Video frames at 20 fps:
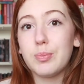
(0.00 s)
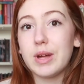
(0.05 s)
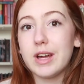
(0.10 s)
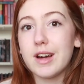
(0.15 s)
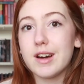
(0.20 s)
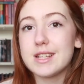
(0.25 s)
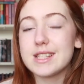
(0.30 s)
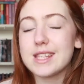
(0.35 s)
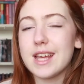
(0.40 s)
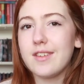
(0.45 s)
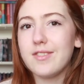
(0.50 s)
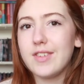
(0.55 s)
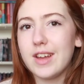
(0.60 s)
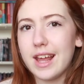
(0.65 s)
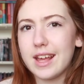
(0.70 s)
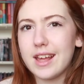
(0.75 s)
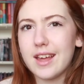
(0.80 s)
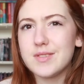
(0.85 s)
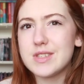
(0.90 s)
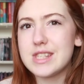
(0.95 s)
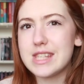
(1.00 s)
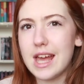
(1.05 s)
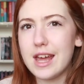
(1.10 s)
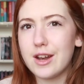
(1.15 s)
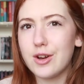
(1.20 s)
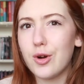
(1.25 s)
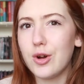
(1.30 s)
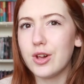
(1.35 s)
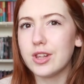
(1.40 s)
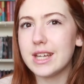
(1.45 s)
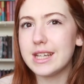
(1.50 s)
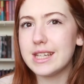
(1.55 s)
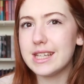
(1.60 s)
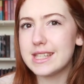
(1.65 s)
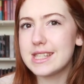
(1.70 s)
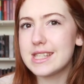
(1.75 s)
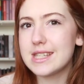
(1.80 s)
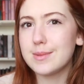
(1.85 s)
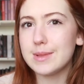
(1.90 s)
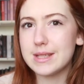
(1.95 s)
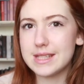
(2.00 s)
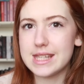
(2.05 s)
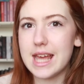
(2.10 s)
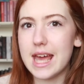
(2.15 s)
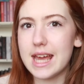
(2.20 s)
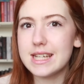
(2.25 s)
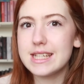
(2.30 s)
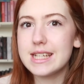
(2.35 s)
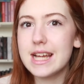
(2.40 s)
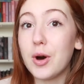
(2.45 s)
because I feel like I've said all that needs to be said.